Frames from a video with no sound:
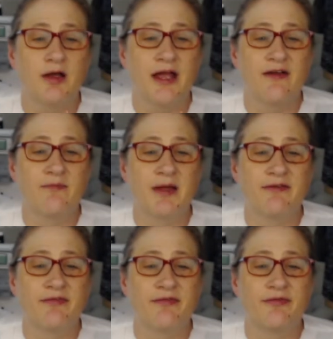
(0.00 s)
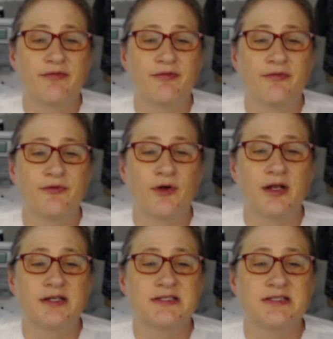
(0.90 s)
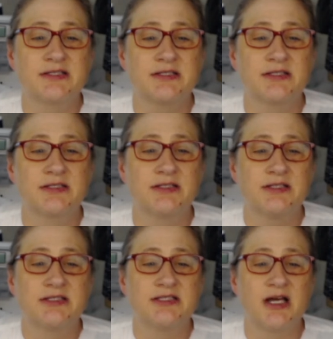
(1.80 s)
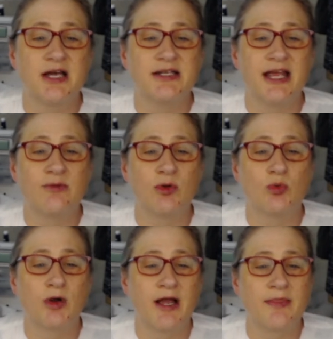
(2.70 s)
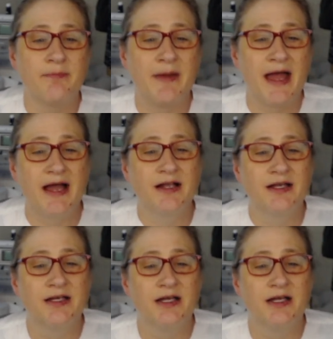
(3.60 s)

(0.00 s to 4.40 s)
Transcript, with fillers: I have my front done and we'll work on the back.